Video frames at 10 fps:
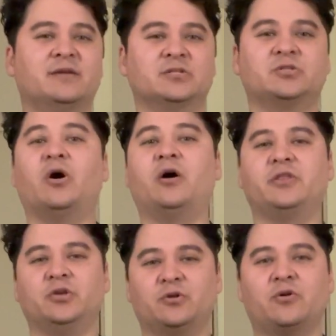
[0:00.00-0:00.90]
So all
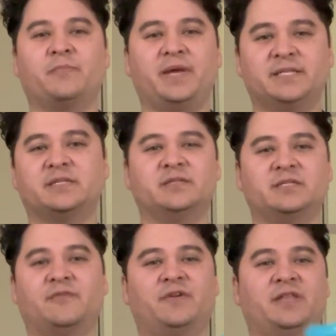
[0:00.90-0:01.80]
the unicorn base and
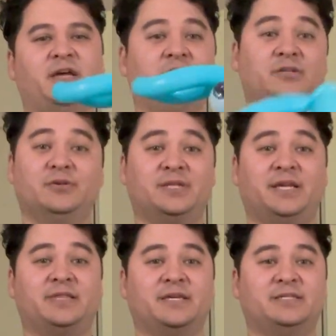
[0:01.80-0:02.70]
stuff like that, you can do it
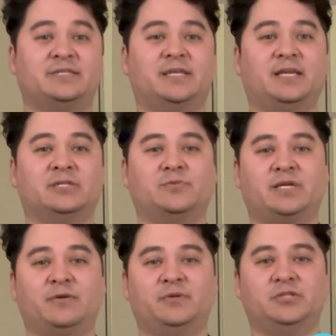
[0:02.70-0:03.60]
like this, and that's what
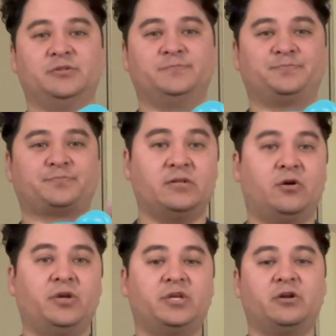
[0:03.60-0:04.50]
I would do.
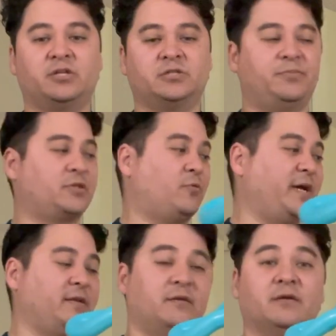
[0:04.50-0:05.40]
Oh, you could also put the
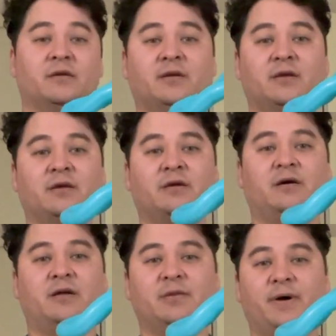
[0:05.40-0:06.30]
white
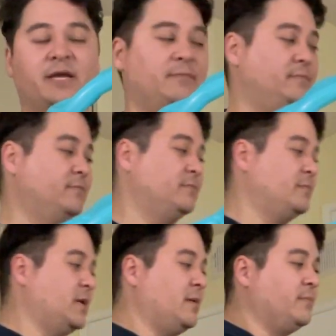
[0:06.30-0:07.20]
on the bottom.
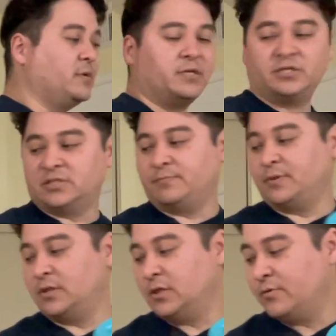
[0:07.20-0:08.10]
I'm gonna just
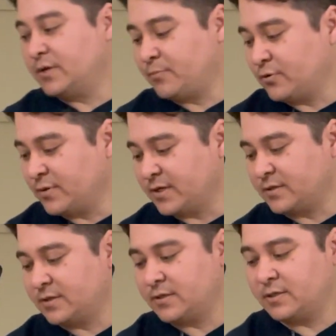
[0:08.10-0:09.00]
blow it up real
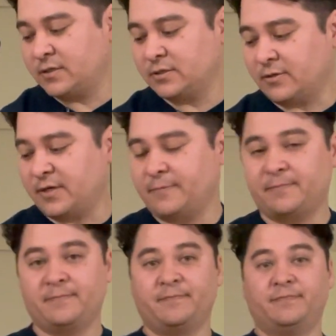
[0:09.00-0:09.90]
quick. Sorry,
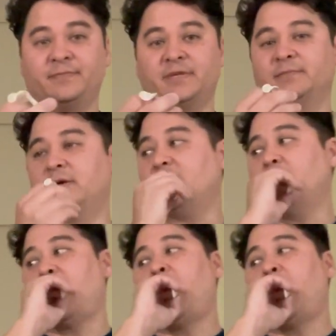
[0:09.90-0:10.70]
blow it up.